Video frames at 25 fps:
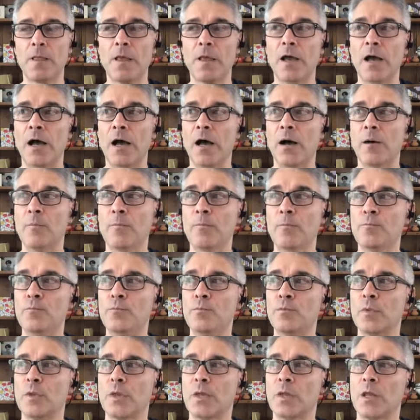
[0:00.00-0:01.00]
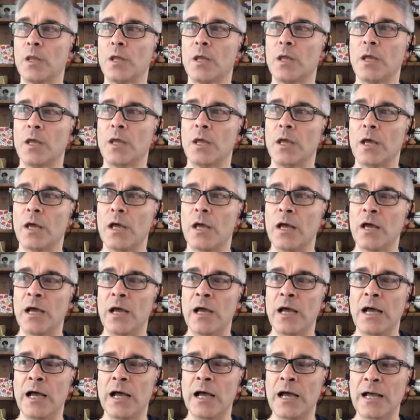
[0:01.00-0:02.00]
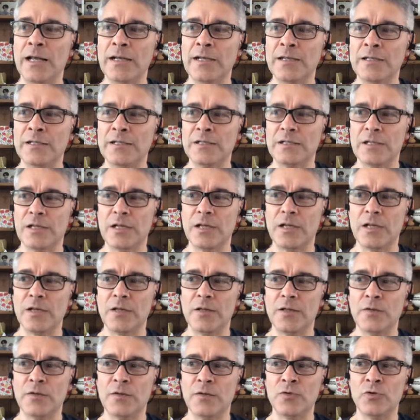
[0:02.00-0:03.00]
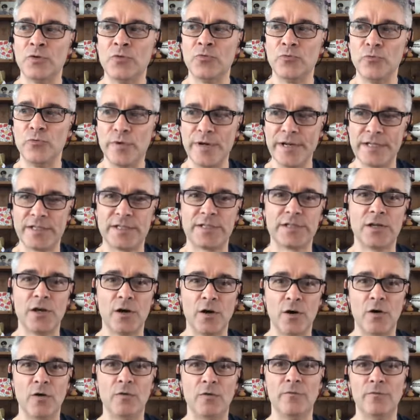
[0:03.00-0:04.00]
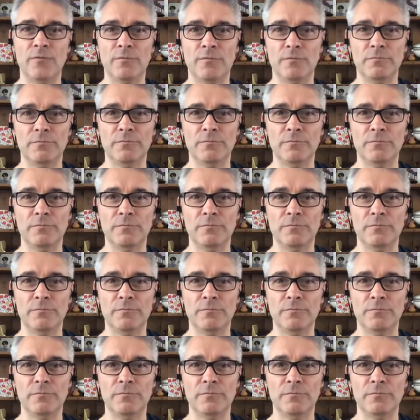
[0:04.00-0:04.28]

Um, and the risk of